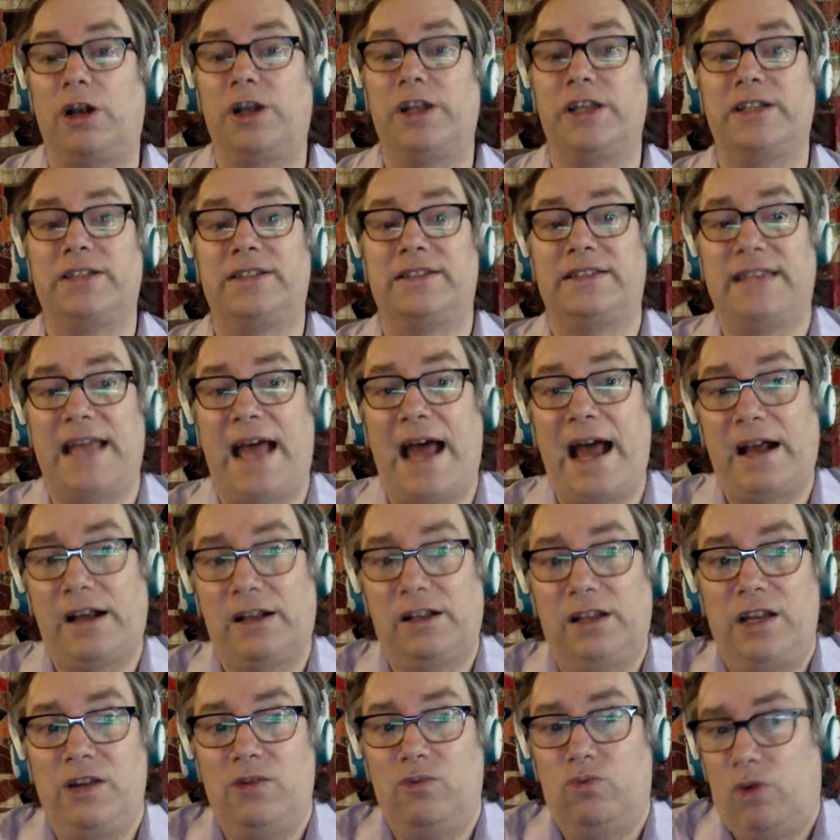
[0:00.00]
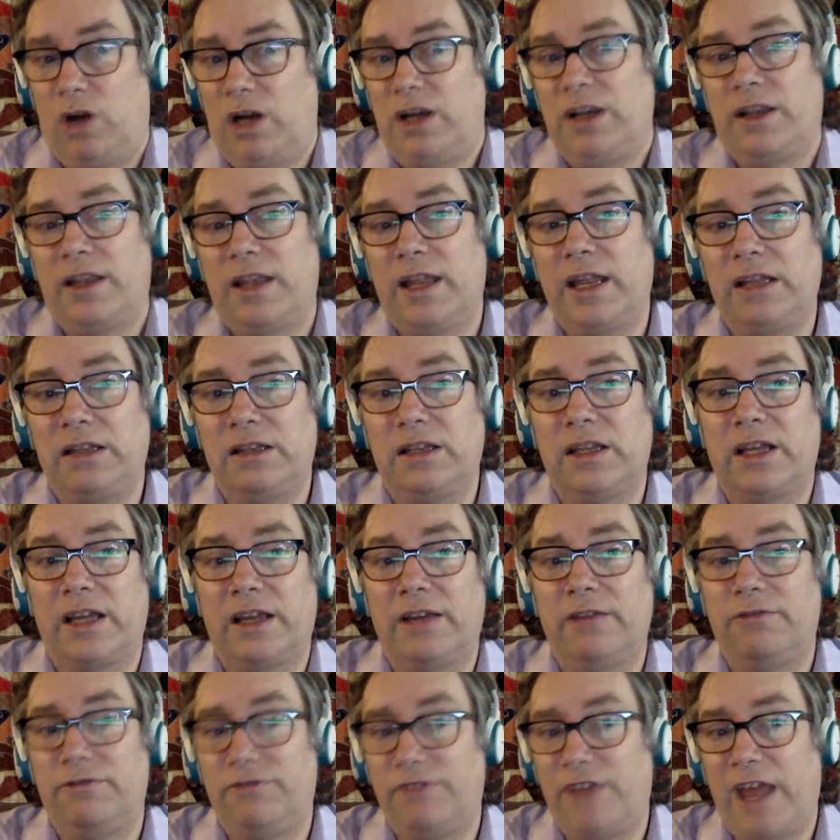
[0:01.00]
on exactly one thing
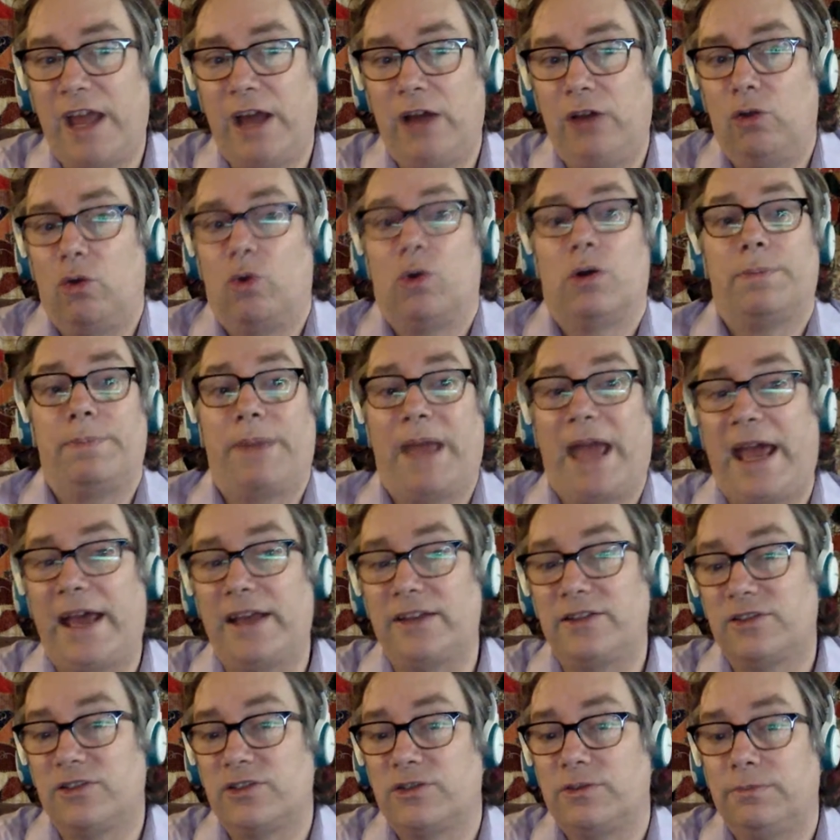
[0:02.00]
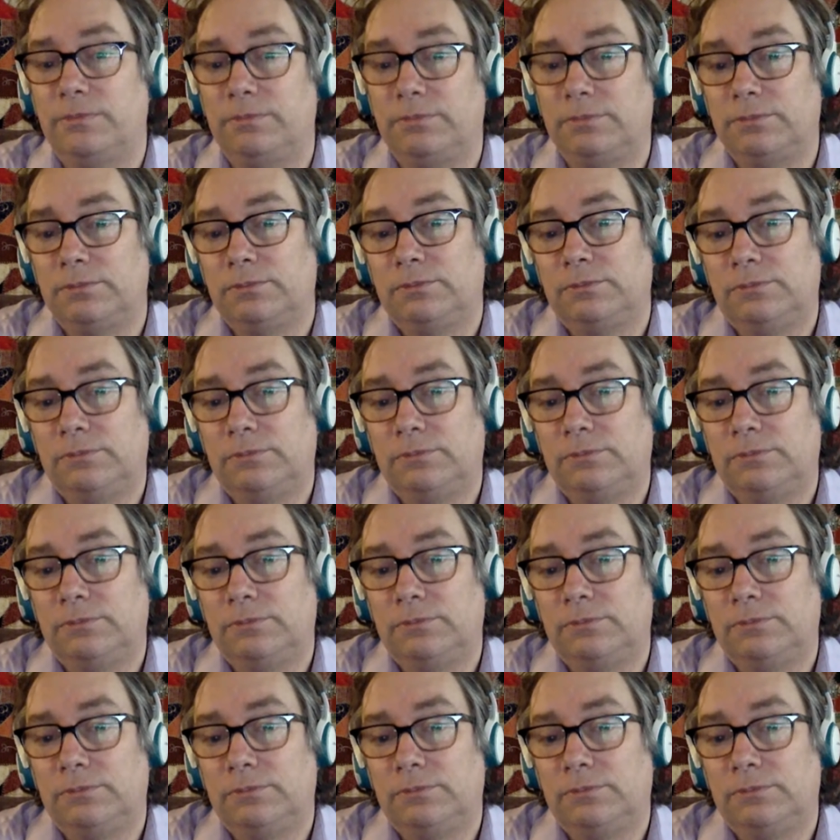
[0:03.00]
that can fail or pass.